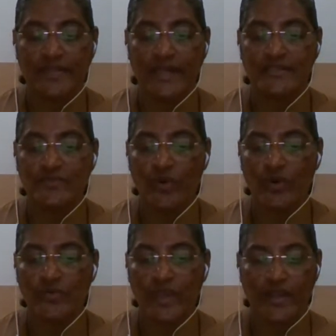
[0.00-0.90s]
that is
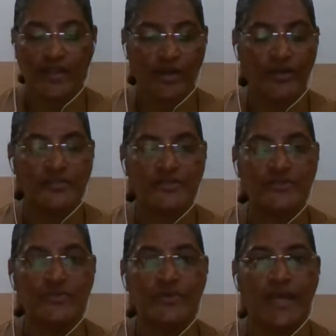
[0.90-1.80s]
what we are called to
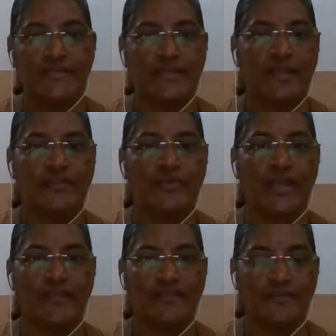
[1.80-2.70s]
do as an
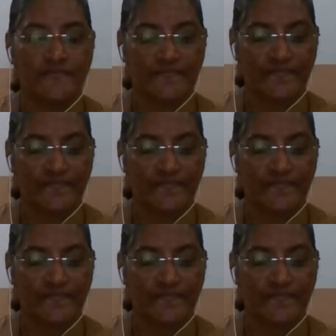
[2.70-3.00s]
educator.